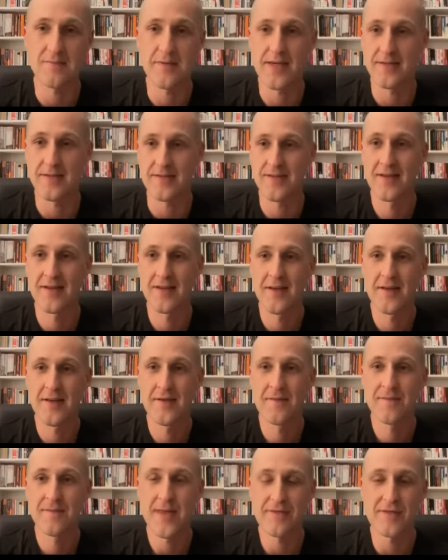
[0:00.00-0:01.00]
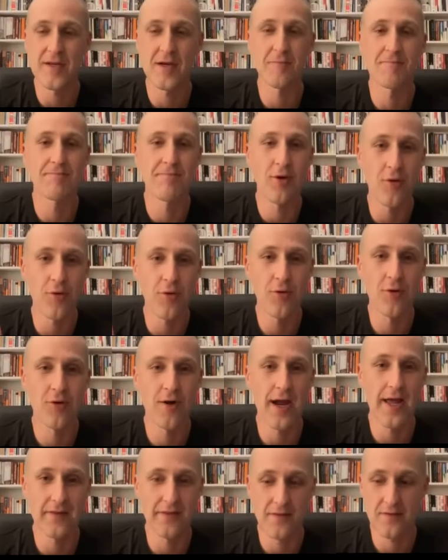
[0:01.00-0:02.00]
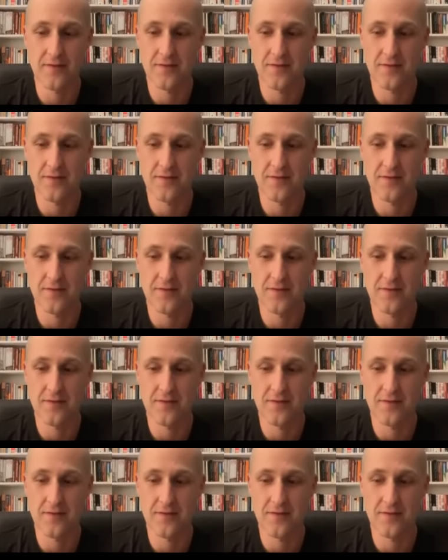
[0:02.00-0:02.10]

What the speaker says: Because if they're poor at,